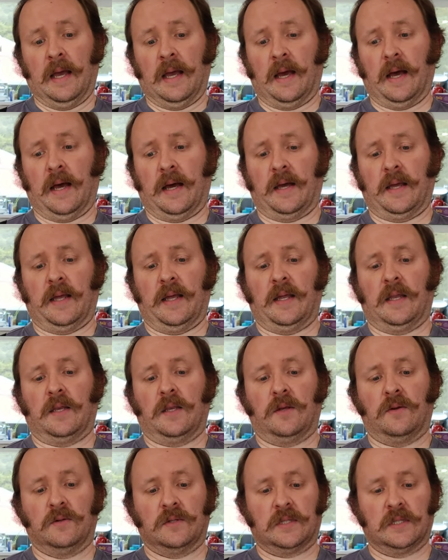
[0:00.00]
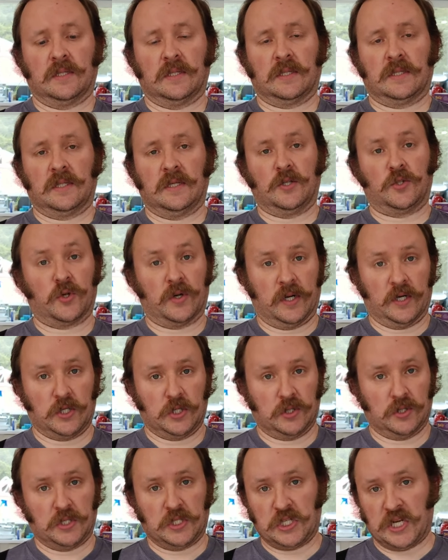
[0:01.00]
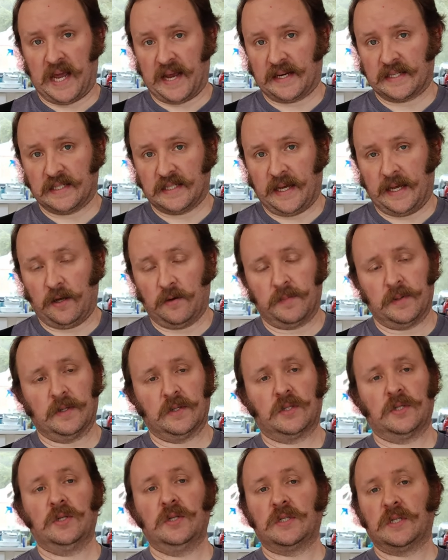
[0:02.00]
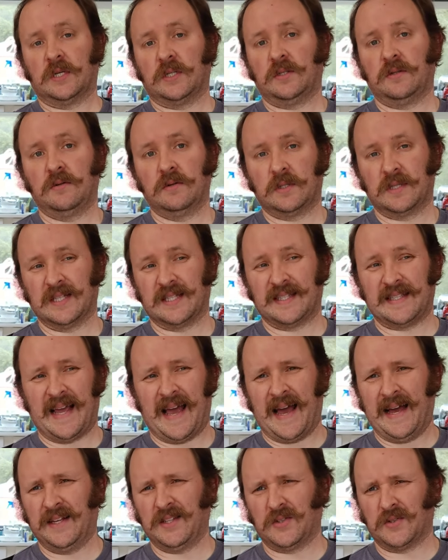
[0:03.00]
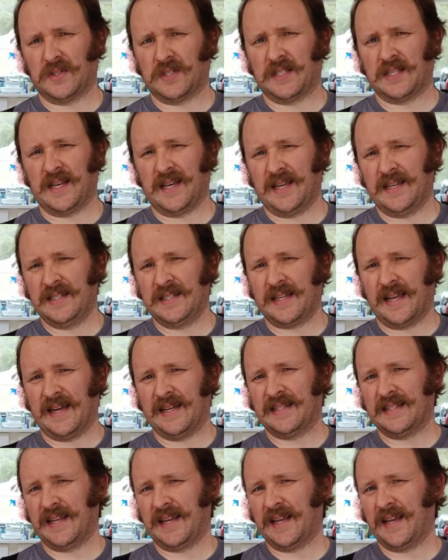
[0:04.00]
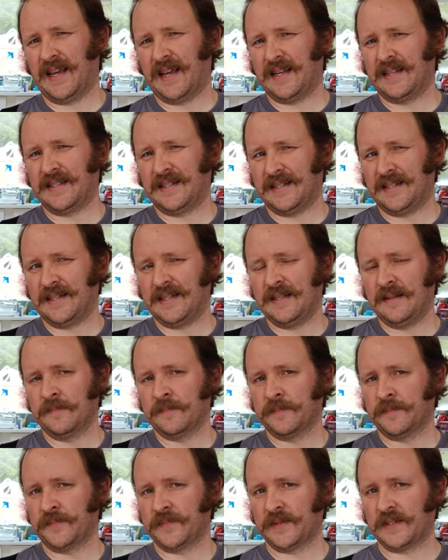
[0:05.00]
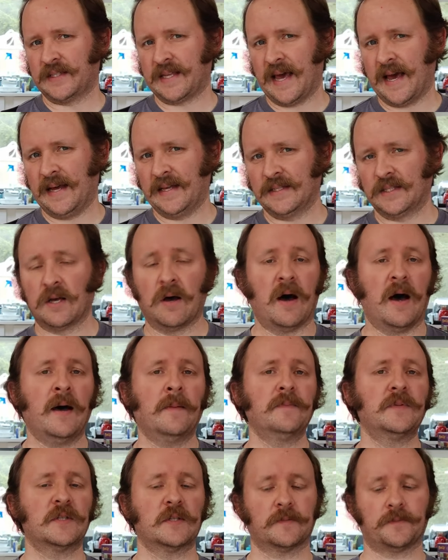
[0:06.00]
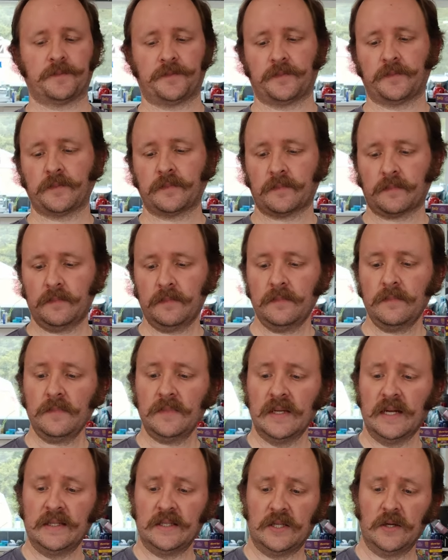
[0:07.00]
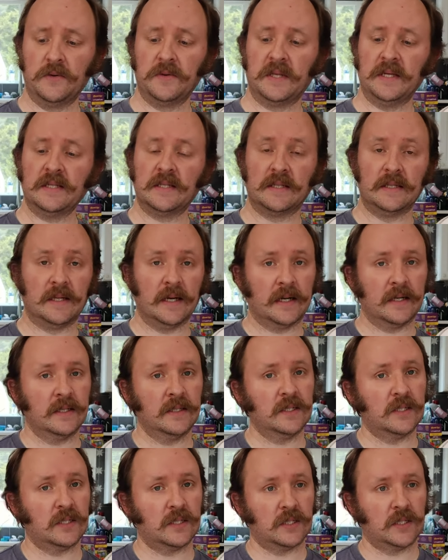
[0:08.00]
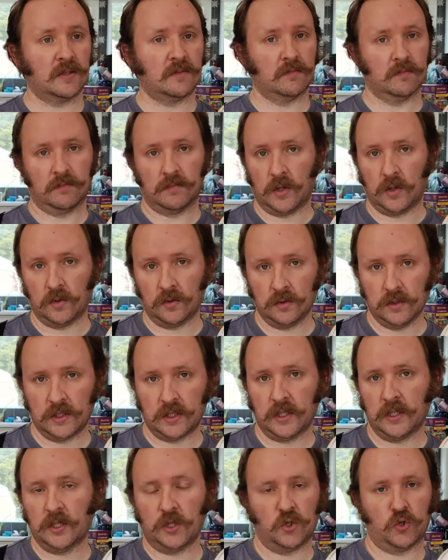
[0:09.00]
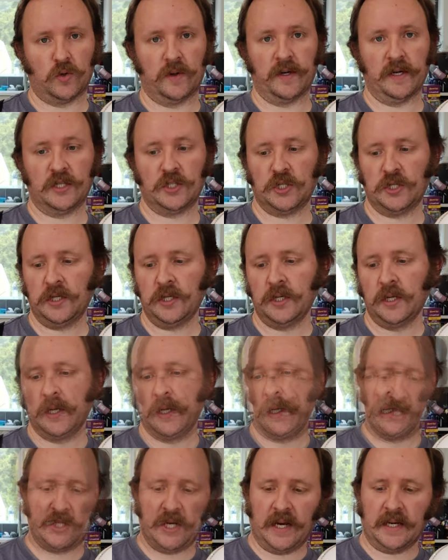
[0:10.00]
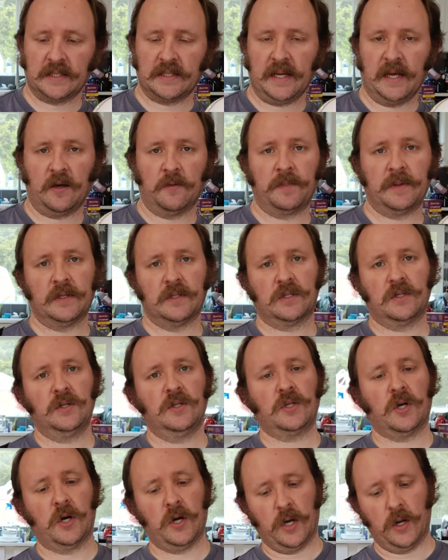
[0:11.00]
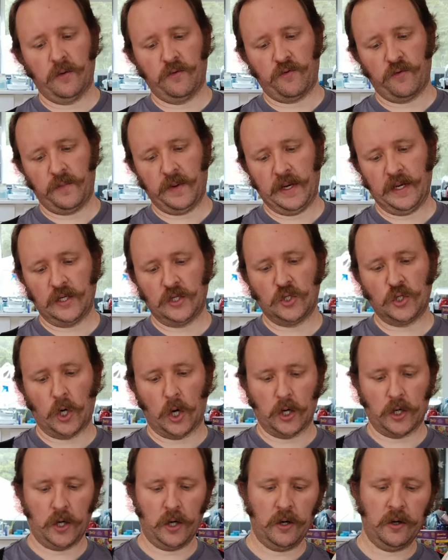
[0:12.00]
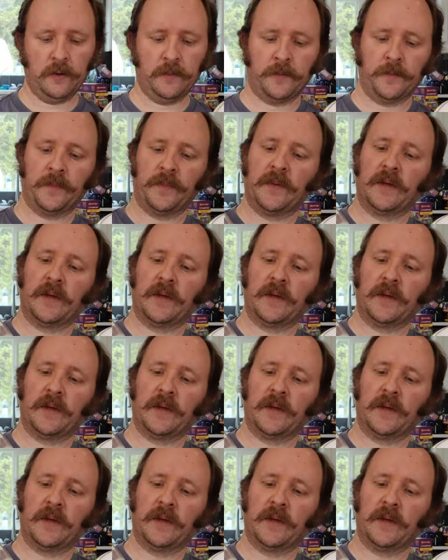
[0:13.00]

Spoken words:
It uses the traditional Czech-style Pilsner. It does use the Saaz or Saaz, S-A-A-Z, Saaz hops. And so this does hold to the tradition. Czech-style Pilsners are known for being darker.